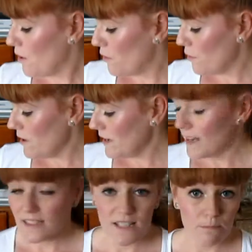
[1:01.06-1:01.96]
or I
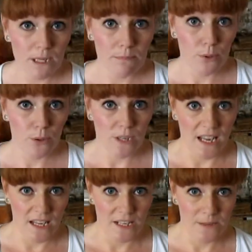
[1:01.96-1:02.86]
simply put
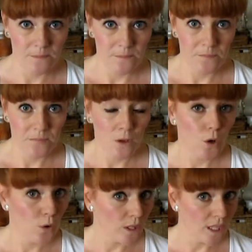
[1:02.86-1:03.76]
in
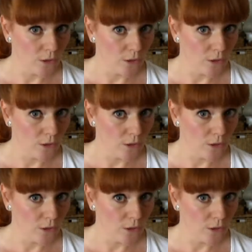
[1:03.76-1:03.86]
coconut